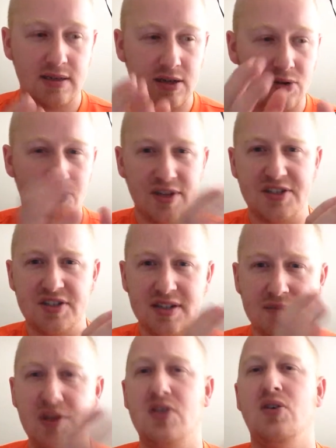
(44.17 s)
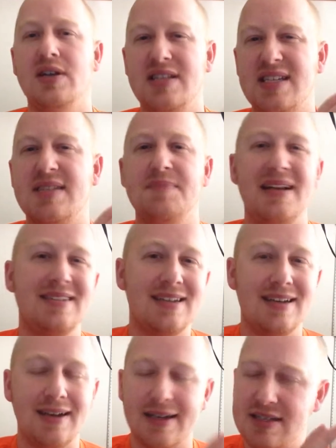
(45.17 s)
You know, Richardson, McCoy cemented
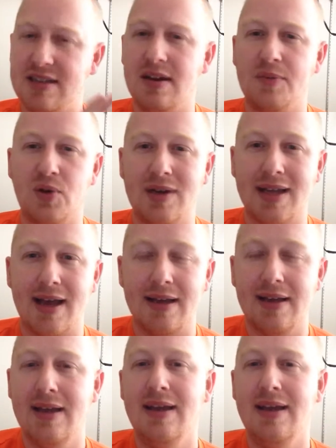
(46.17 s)
in as the number one guy,